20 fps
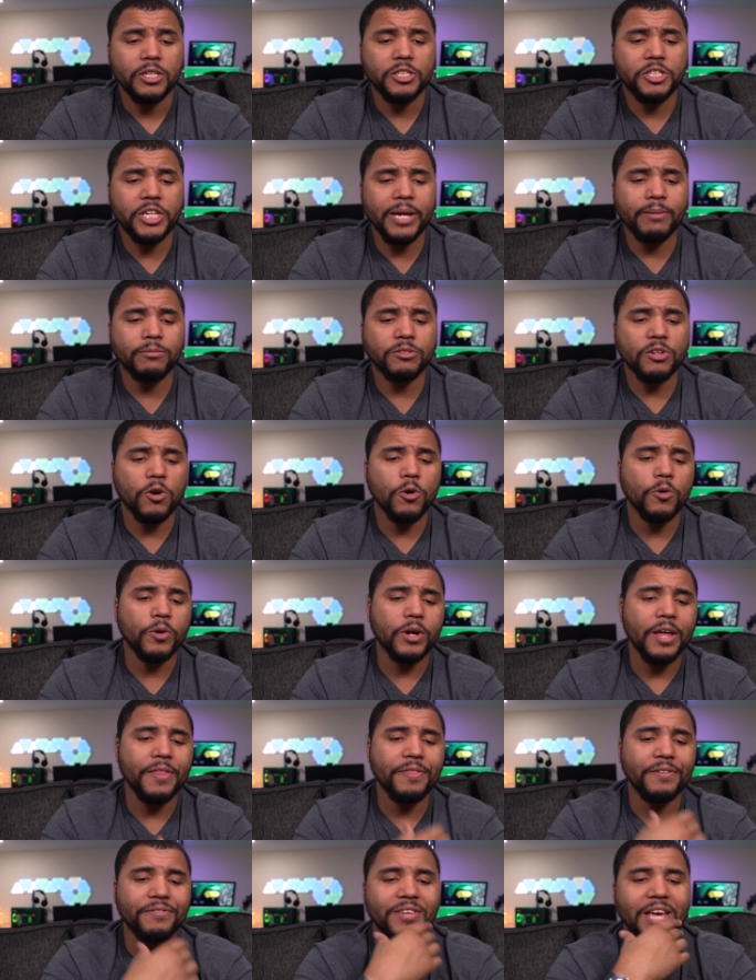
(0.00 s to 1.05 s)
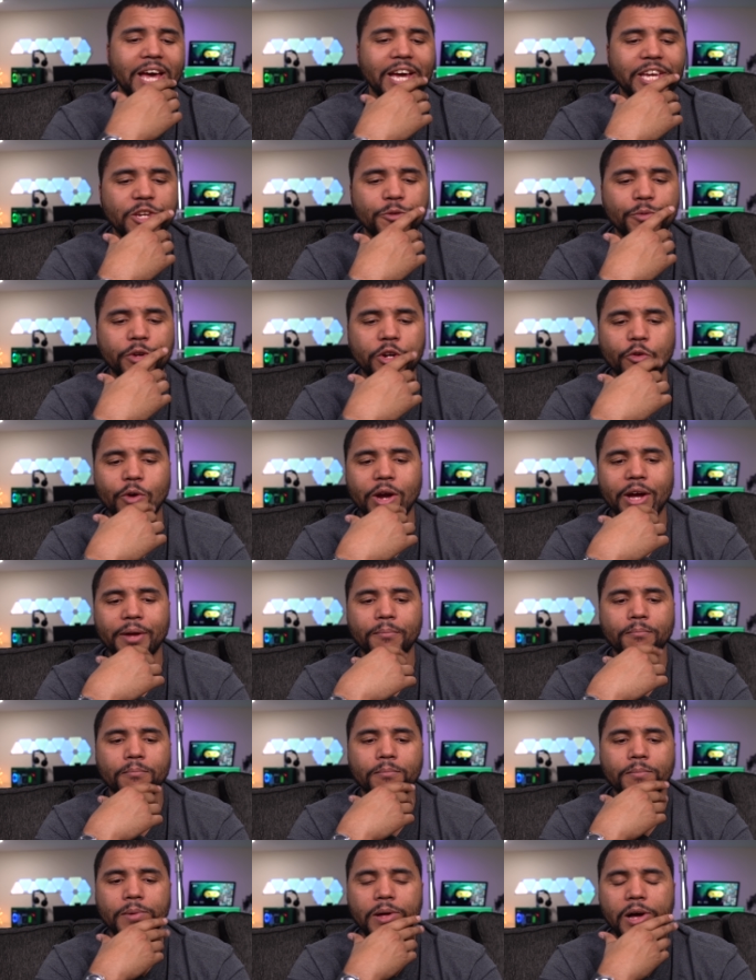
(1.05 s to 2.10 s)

James Oak, the tech you regret